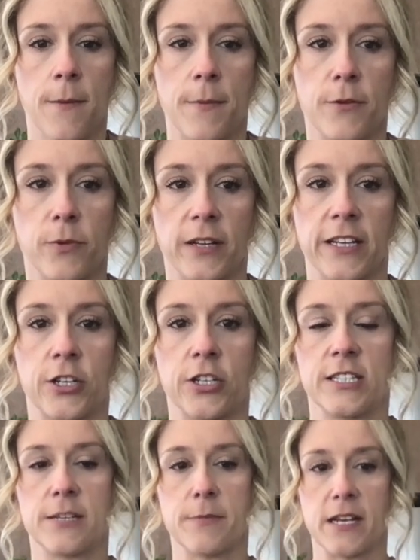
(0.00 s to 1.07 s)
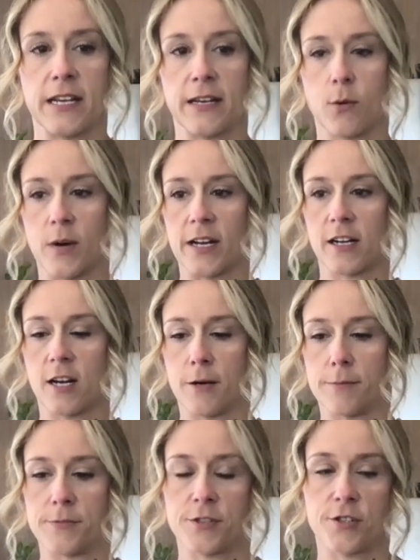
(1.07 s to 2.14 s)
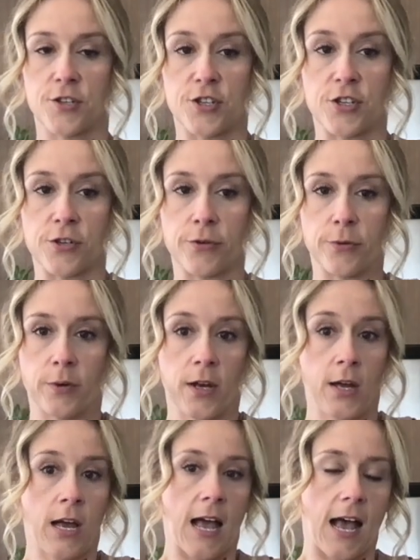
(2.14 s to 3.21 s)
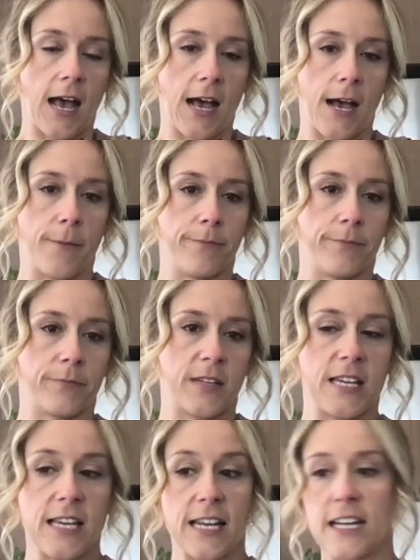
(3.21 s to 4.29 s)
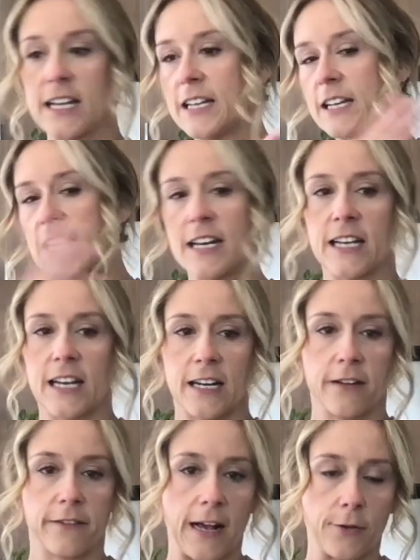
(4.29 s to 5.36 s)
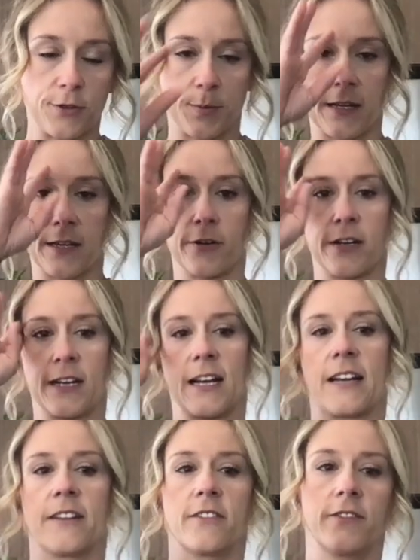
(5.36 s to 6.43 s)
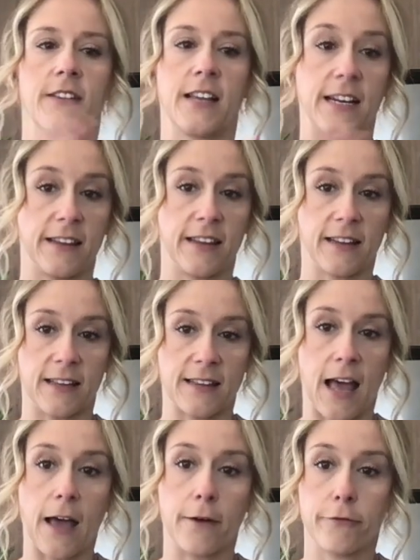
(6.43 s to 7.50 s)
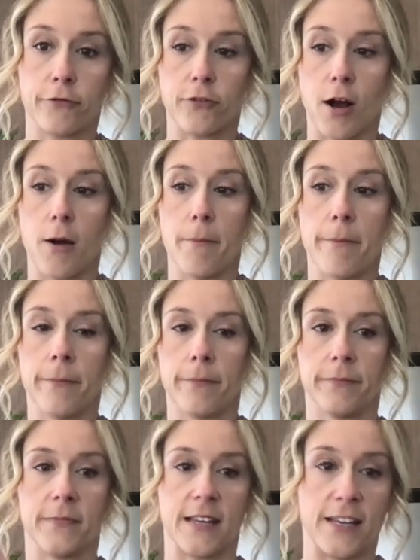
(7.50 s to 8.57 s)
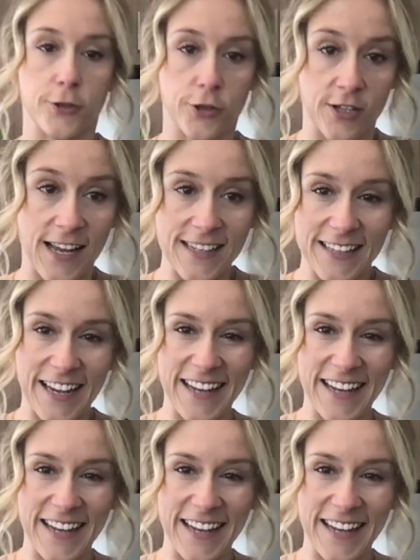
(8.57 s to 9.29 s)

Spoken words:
been really good to me when it comes to getting any kind of houseplant or any kind of anything like that from the internet.